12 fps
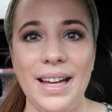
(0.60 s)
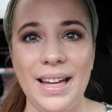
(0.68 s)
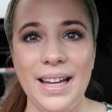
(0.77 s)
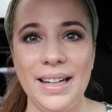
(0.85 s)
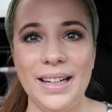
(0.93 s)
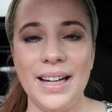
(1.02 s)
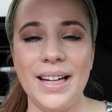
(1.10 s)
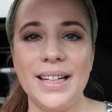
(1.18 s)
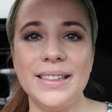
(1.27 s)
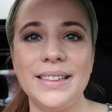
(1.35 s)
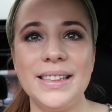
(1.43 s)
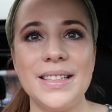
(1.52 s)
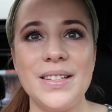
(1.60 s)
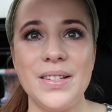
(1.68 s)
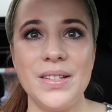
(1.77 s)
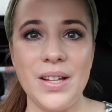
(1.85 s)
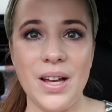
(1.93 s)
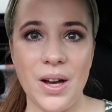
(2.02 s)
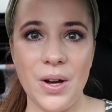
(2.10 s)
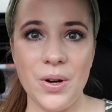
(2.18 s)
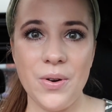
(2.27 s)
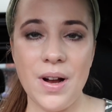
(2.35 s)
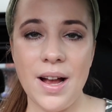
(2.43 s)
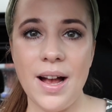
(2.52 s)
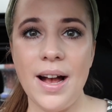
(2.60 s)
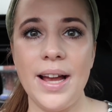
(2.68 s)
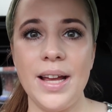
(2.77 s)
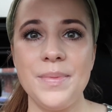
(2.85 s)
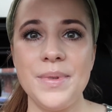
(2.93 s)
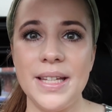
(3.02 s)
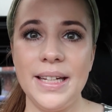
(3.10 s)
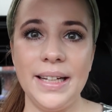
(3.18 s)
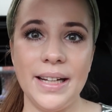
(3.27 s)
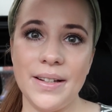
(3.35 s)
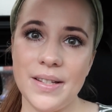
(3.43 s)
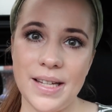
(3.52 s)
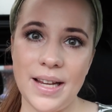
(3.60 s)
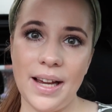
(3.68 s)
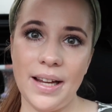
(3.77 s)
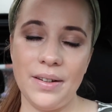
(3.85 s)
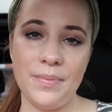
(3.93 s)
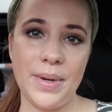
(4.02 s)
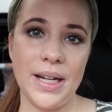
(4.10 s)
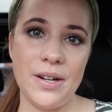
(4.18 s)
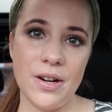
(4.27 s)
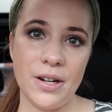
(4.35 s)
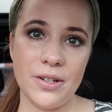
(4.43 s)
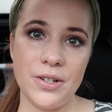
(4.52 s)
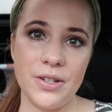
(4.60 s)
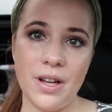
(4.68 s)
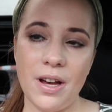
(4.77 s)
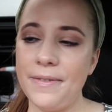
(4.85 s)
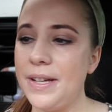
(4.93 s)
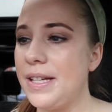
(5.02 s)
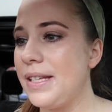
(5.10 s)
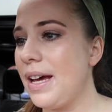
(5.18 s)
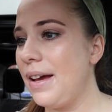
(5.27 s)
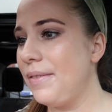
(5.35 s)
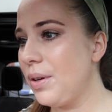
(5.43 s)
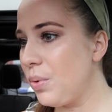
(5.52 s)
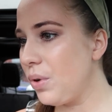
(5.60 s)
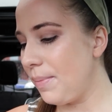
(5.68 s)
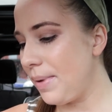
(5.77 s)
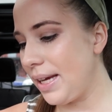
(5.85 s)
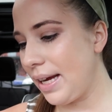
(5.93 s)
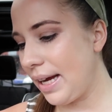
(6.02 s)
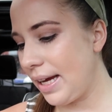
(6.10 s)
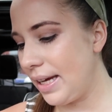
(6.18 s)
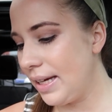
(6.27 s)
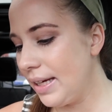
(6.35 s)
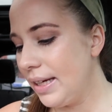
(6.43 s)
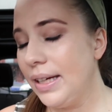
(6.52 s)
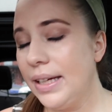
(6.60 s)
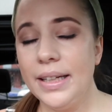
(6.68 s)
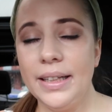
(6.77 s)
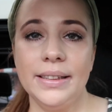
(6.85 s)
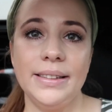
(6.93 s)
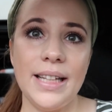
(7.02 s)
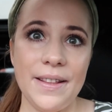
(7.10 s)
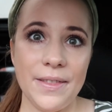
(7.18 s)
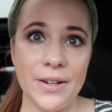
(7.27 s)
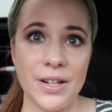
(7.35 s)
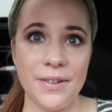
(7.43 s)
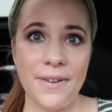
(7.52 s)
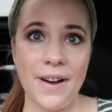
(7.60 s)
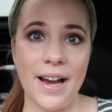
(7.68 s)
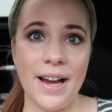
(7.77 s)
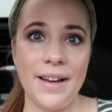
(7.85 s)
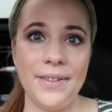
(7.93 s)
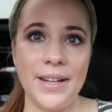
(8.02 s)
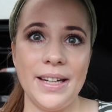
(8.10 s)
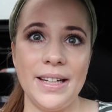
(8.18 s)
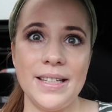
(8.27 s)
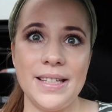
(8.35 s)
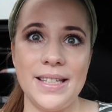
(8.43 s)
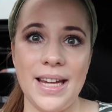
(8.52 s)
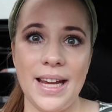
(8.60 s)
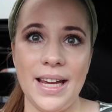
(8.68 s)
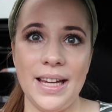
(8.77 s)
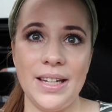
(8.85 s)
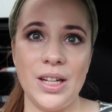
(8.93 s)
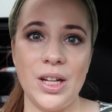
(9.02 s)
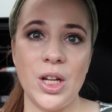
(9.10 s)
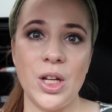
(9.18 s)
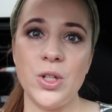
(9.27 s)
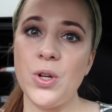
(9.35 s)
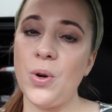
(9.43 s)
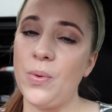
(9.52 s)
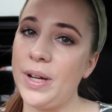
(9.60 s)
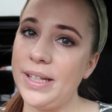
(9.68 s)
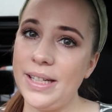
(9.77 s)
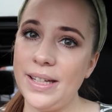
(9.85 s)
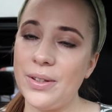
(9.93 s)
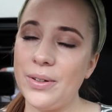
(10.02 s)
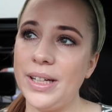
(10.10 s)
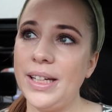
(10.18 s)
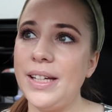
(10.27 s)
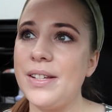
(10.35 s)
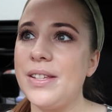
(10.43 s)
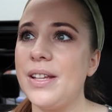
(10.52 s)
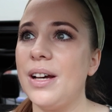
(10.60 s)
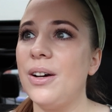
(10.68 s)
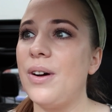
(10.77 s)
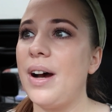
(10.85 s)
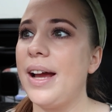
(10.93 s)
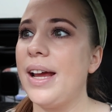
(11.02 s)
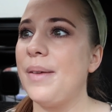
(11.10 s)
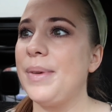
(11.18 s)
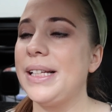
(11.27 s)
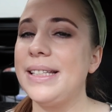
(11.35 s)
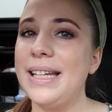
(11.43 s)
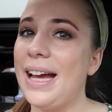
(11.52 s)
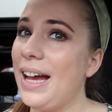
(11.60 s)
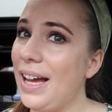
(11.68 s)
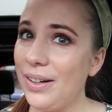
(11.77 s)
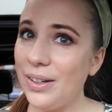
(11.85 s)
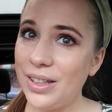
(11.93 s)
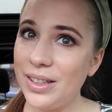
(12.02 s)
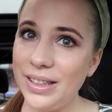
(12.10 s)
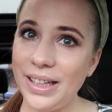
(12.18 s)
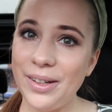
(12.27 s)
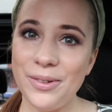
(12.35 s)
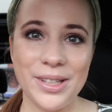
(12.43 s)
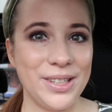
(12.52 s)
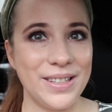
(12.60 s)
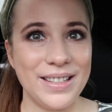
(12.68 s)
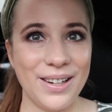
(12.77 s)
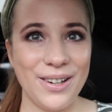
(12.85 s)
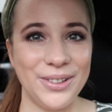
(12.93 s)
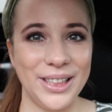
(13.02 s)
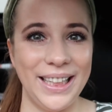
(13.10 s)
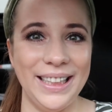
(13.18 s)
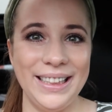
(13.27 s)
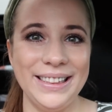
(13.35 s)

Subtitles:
Hey guys, so I am sitting outside of my doctor's office. I have an appointment at 10:35. It is 10:23, so I am a tad early, which is always